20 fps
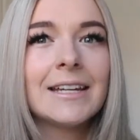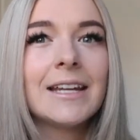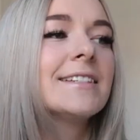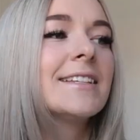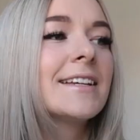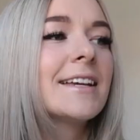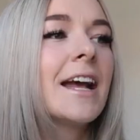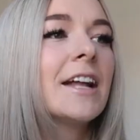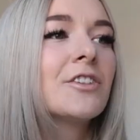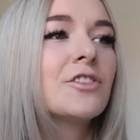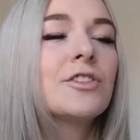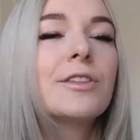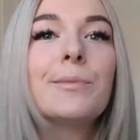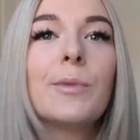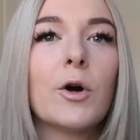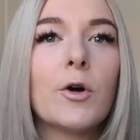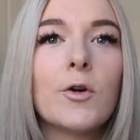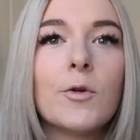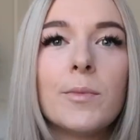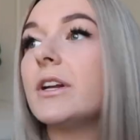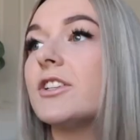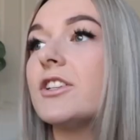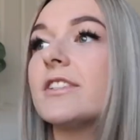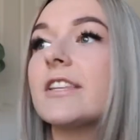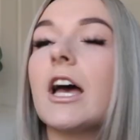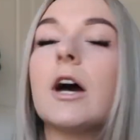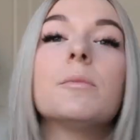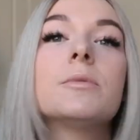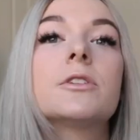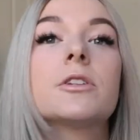It doesn't catch them all, but it
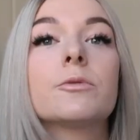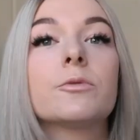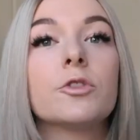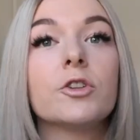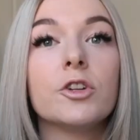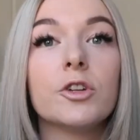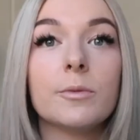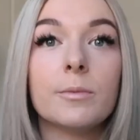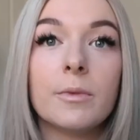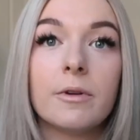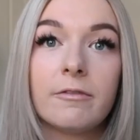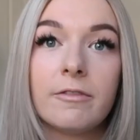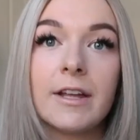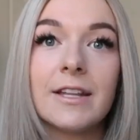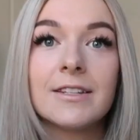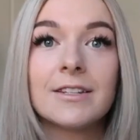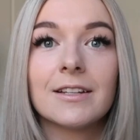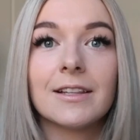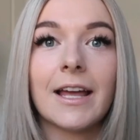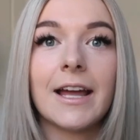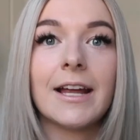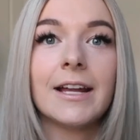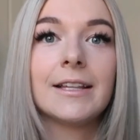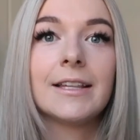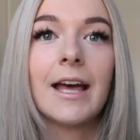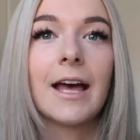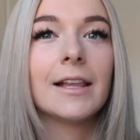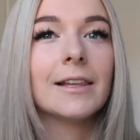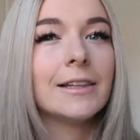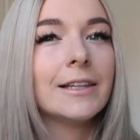just helps the room ventilate
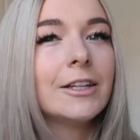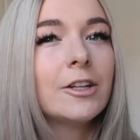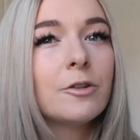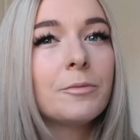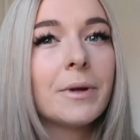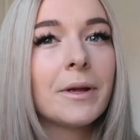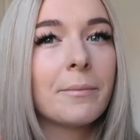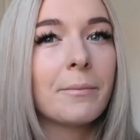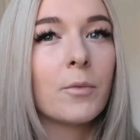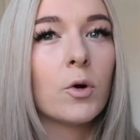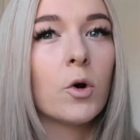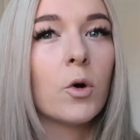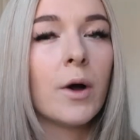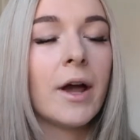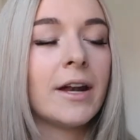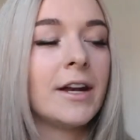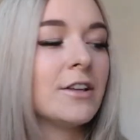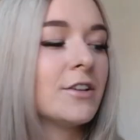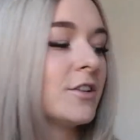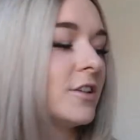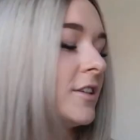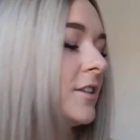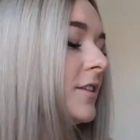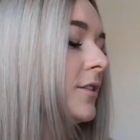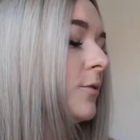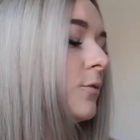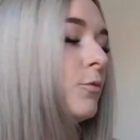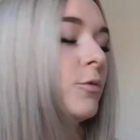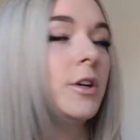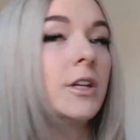that little bit more, and it's
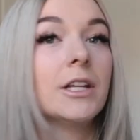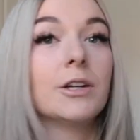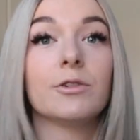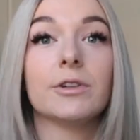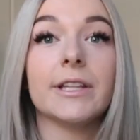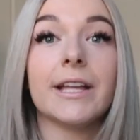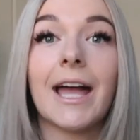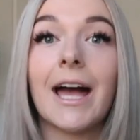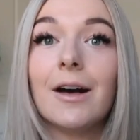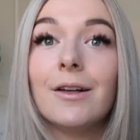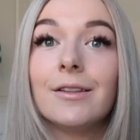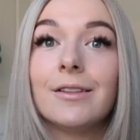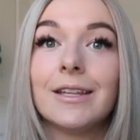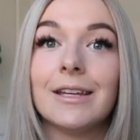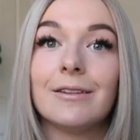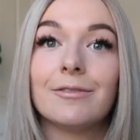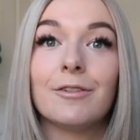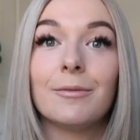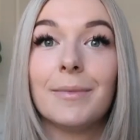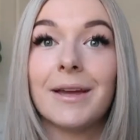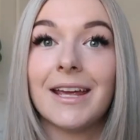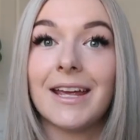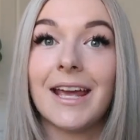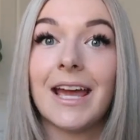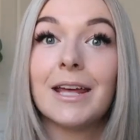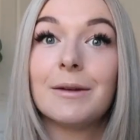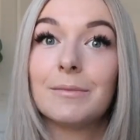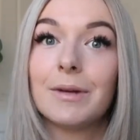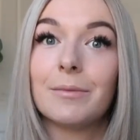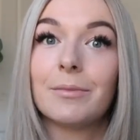just really, really healthy for me
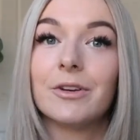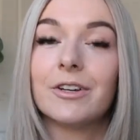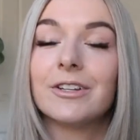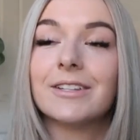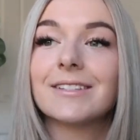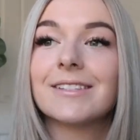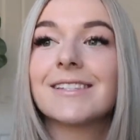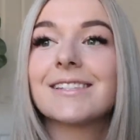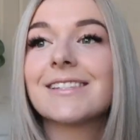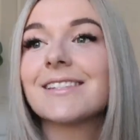and my birds.